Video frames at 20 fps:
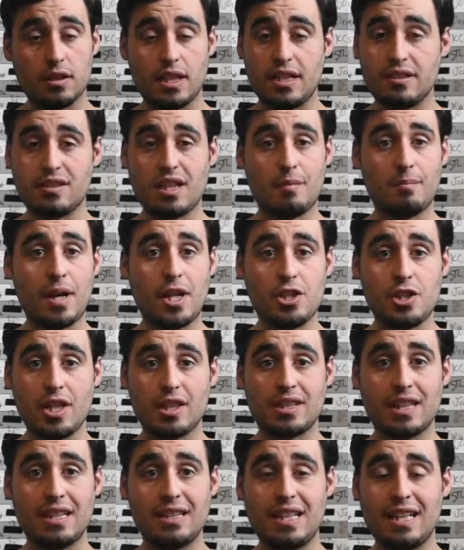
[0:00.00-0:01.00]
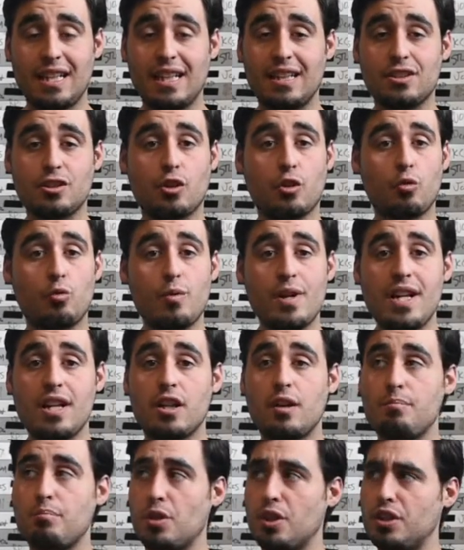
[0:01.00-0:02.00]
Last time I checked, I think his
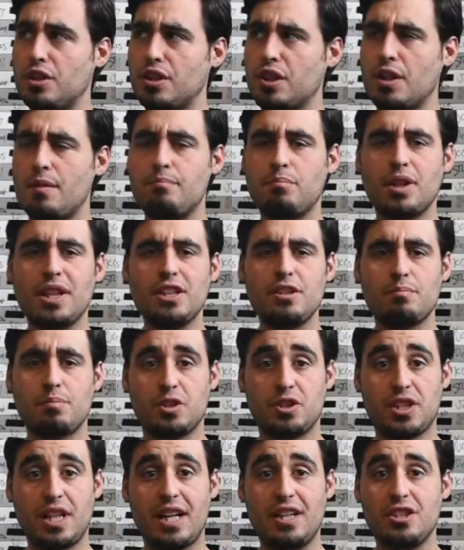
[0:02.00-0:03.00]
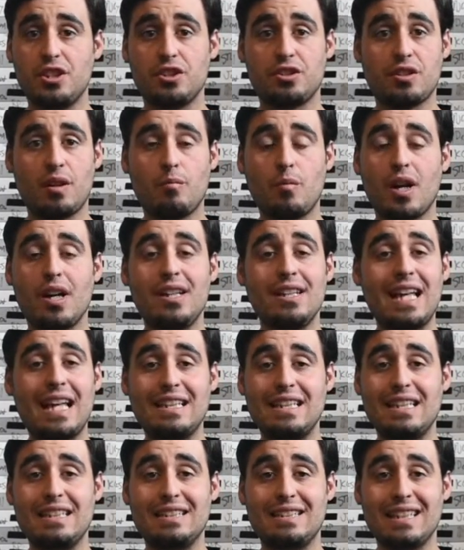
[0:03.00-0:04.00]
career completion percentage is somewhere
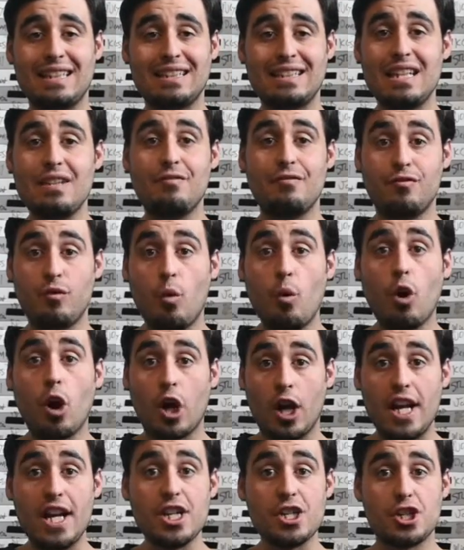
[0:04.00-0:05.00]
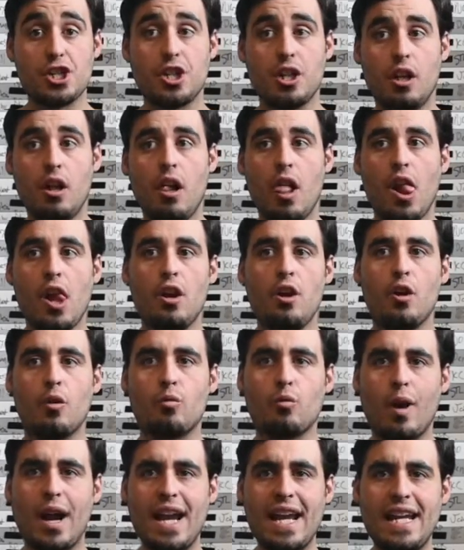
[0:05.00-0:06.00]
at the 64-ish
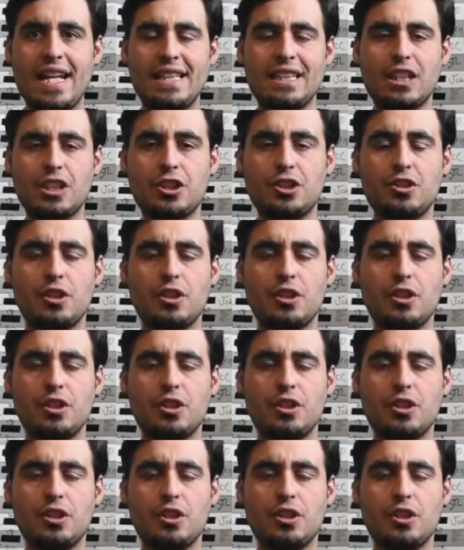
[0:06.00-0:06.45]
range.